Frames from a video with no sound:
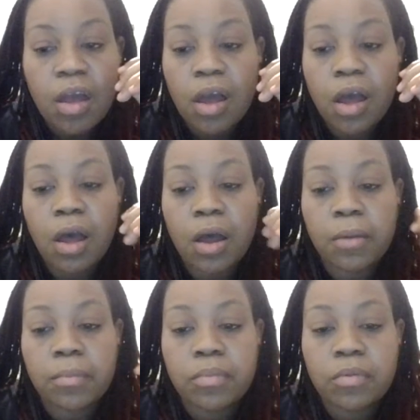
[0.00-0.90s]

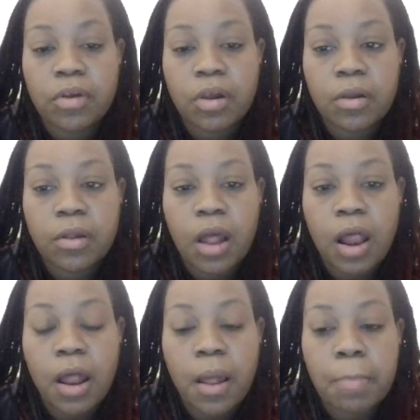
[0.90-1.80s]

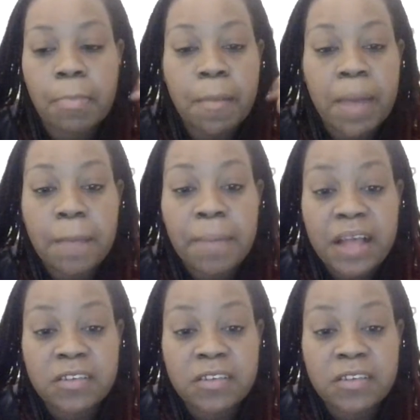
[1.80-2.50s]
My mom passed